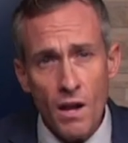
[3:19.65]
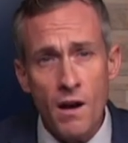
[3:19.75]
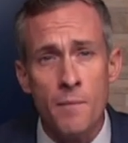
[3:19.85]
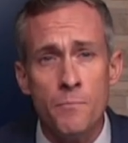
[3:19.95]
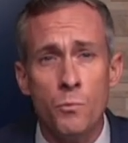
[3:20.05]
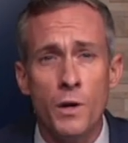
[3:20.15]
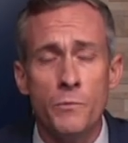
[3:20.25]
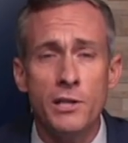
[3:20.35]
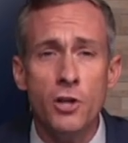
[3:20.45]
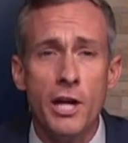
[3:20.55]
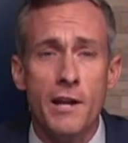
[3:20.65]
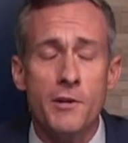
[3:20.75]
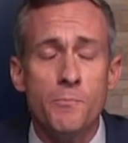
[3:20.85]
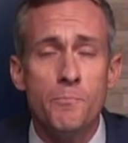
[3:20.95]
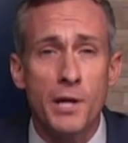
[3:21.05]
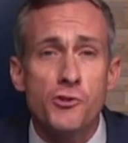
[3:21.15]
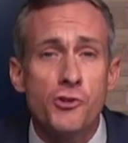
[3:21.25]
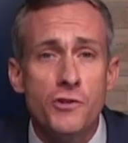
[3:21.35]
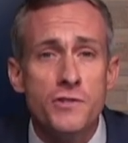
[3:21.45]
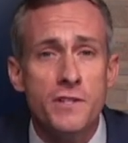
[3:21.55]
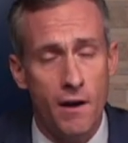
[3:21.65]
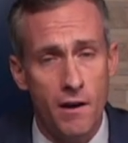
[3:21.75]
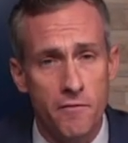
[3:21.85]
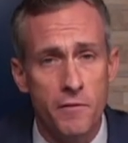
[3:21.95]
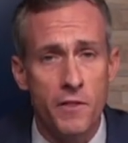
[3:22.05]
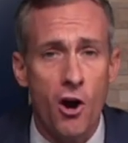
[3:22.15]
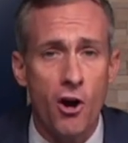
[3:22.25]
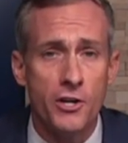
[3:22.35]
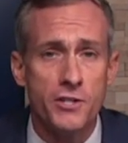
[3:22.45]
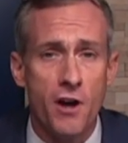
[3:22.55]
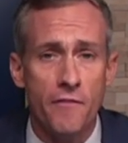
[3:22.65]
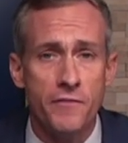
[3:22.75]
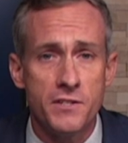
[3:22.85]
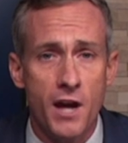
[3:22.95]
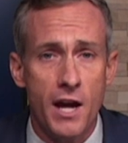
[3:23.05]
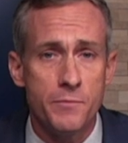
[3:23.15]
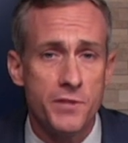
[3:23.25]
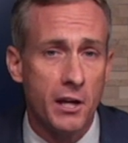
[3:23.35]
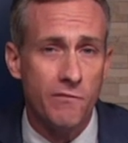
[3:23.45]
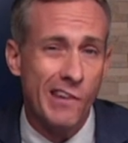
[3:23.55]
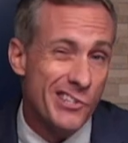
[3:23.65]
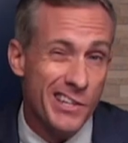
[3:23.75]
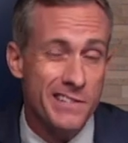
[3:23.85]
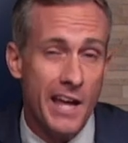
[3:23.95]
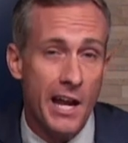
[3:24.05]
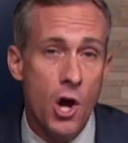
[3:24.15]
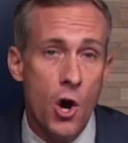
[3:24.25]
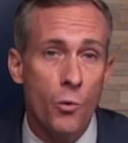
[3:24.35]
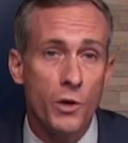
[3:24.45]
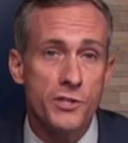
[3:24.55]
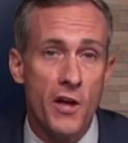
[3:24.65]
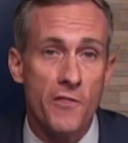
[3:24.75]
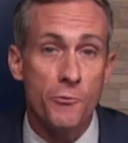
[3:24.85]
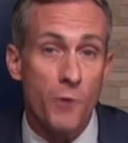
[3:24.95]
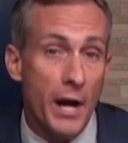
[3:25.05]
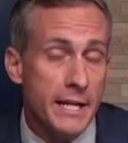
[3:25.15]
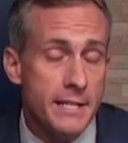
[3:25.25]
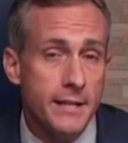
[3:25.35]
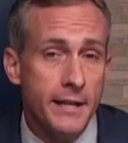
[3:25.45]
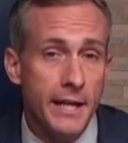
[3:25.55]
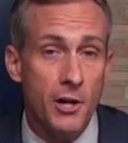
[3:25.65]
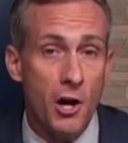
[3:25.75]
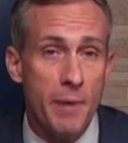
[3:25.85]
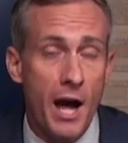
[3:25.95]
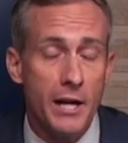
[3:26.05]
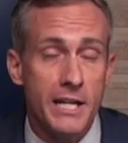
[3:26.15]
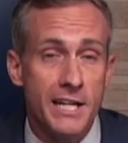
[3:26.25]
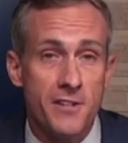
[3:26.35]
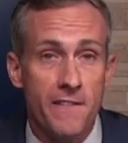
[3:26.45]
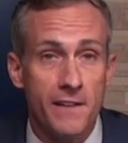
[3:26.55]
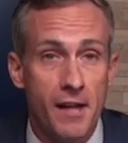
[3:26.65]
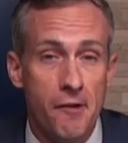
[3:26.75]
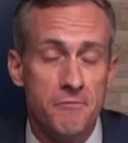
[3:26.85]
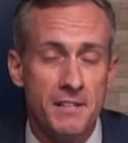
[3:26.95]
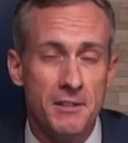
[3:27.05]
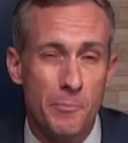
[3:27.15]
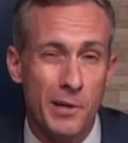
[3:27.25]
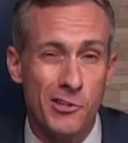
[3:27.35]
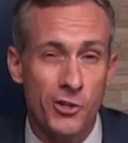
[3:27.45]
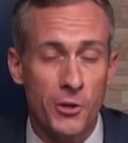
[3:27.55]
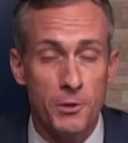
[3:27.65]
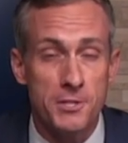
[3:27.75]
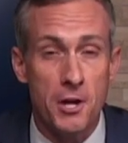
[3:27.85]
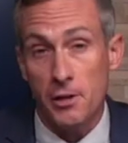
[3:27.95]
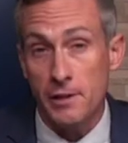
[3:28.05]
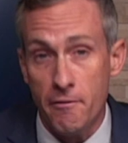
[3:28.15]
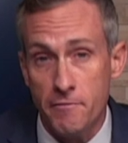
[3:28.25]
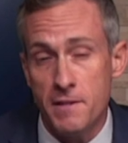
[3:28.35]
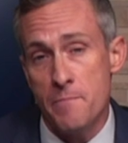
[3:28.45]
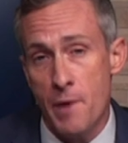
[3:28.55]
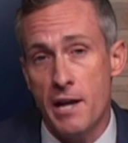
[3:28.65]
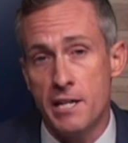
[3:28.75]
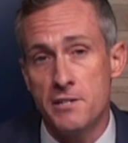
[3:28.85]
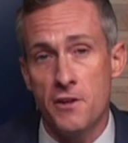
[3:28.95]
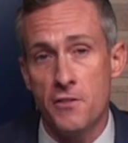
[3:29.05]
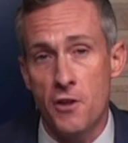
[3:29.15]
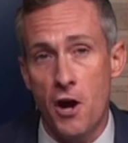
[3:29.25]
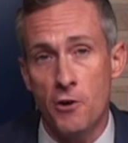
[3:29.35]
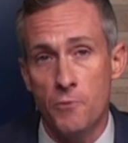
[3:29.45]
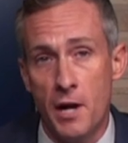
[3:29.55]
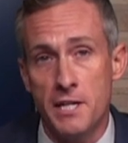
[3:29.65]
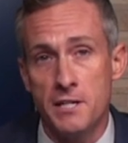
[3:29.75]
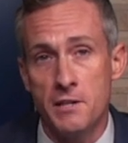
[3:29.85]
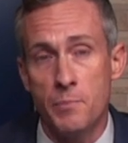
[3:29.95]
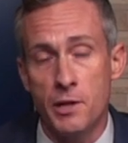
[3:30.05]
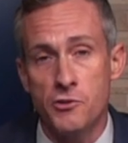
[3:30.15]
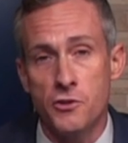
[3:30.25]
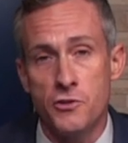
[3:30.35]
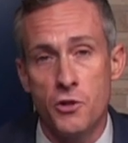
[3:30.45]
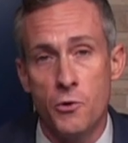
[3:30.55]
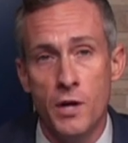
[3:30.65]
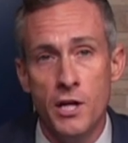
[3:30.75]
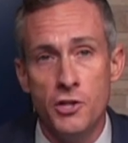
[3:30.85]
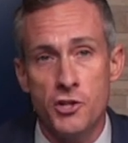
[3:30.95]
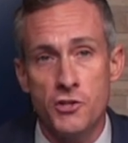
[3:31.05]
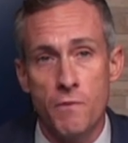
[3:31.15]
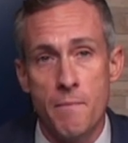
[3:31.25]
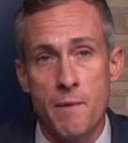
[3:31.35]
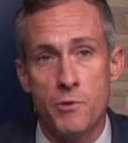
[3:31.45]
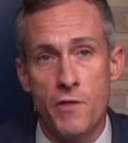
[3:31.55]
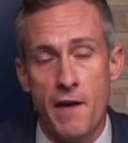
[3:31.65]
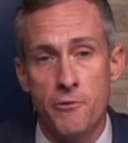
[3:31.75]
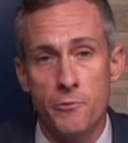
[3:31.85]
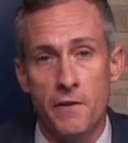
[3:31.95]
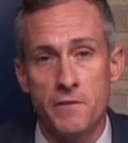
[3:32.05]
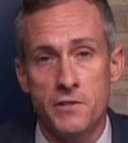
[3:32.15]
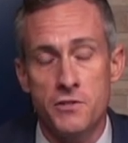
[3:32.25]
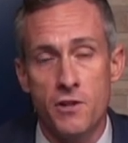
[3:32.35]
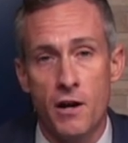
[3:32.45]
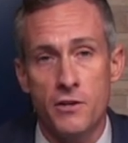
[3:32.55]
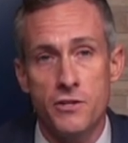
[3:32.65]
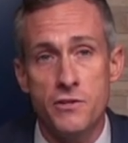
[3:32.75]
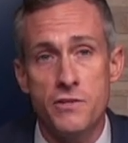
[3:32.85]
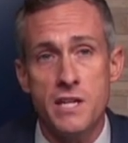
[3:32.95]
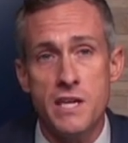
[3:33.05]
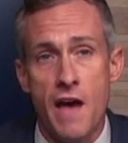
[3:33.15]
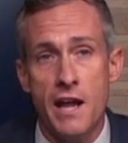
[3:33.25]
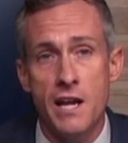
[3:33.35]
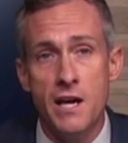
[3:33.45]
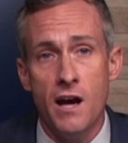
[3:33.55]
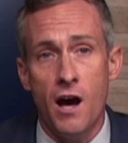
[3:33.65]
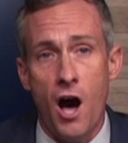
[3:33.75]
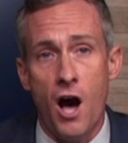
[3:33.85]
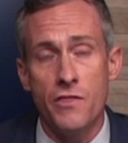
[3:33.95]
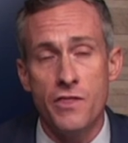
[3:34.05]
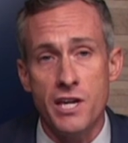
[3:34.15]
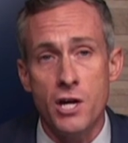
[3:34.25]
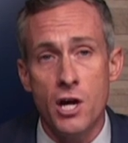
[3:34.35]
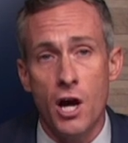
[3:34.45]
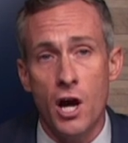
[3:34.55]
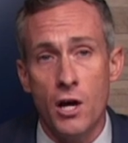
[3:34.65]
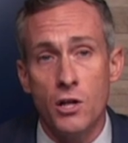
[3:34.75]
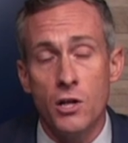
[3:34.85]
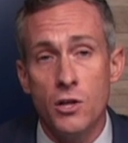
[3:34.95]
Um, when we look at pictures of the heart, oftentimes the convention is that what's on the right in our body is on the left in the picture, and what's on our left in the body is on our right in the picture. So just remember that throughout this talk. So you see that uh, on the uh,